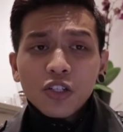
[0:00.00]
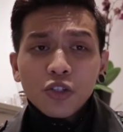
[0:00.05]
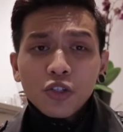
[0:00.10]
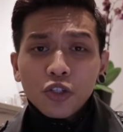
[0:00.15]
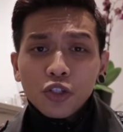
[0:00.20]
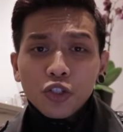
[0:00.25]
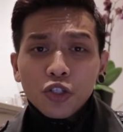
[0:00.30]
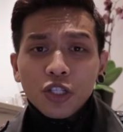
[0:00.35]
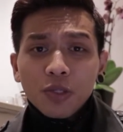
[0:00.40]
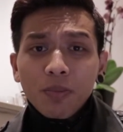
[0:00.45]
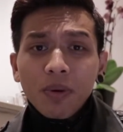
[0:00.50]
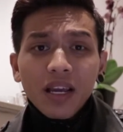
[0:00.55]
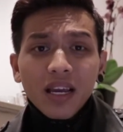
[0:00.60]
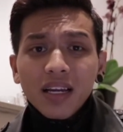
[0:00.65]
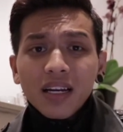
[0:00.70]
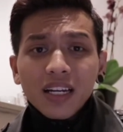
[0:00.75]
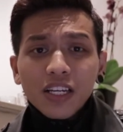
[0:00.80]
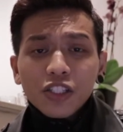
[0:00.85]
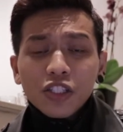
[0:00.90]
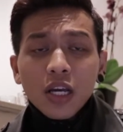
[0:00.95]
did you speak
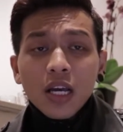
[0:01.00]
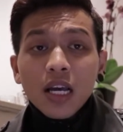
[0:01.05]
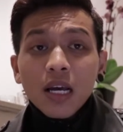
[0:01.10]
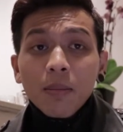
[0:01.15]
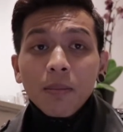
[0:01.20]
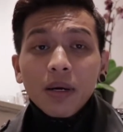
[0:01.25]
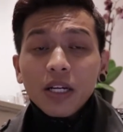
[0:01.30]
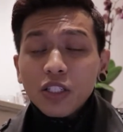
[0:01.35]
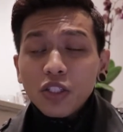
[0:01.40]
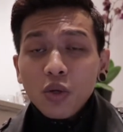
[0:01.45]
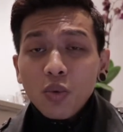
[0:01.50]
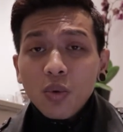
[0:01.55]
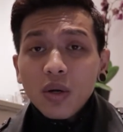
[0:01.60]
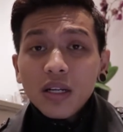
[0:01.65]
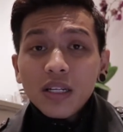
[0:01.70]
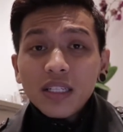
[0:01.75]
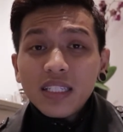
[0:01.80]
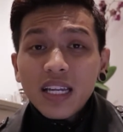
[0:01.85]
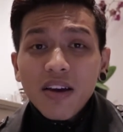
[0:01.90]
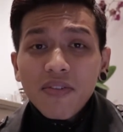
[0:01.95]
English? But they
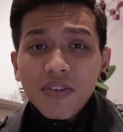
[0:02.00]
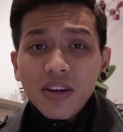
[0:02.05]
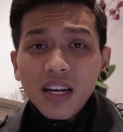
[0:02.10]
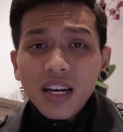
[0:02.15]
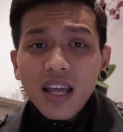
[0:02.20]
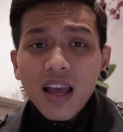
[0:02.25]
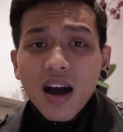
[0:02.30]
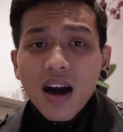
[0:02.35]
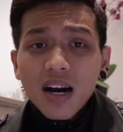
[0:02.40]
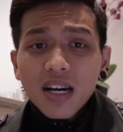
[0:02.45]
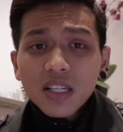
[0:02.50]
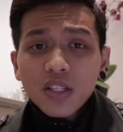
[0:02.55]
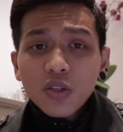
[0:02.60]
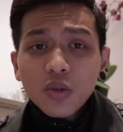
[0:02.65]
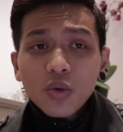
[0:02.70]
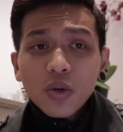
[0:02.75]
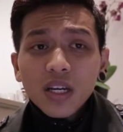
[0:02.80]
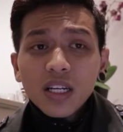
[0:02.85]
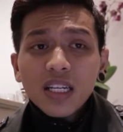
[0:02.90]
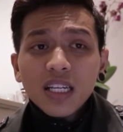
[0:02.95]
will definitely ask
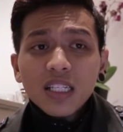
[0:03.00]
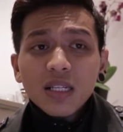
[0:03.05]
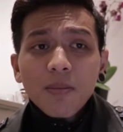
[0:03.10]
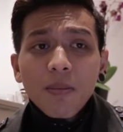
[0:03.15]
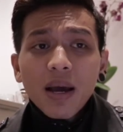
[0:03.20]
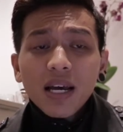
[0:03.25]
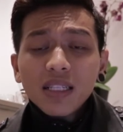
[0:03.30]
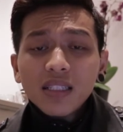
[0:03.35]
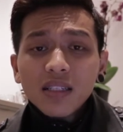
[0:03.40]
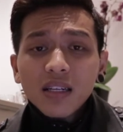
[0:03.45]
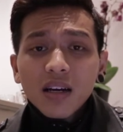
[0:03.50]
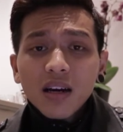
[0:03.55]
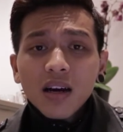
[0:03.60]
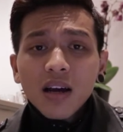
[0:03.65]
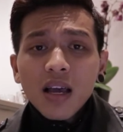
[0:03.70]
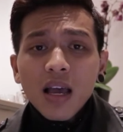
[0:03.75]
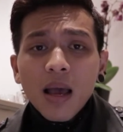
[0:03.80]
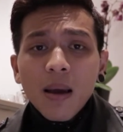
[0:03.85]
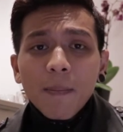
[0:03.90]
you. It doesn't matter.